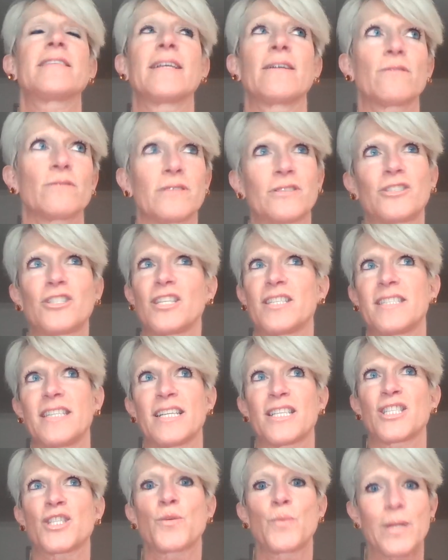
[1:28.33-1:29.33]
They're just
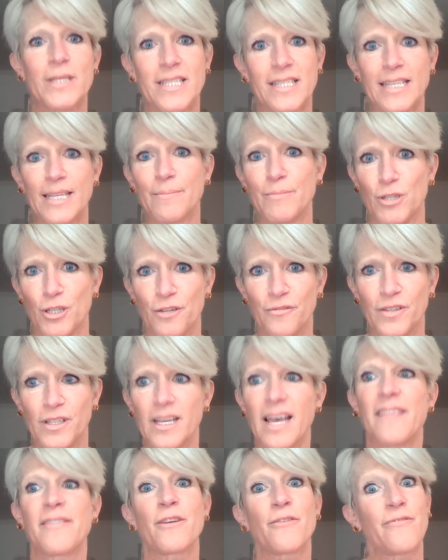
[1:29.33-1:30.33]
exquisitely
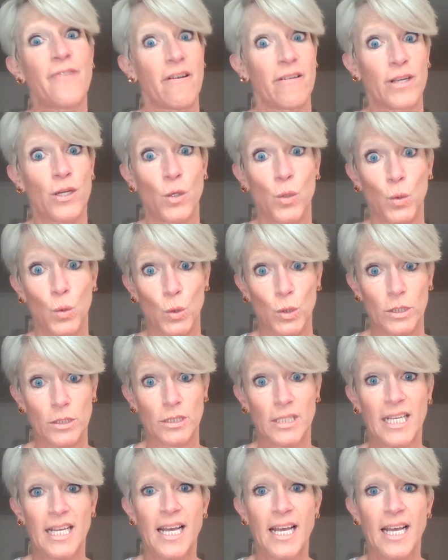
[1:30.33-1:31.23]
beautiful and they're very cool.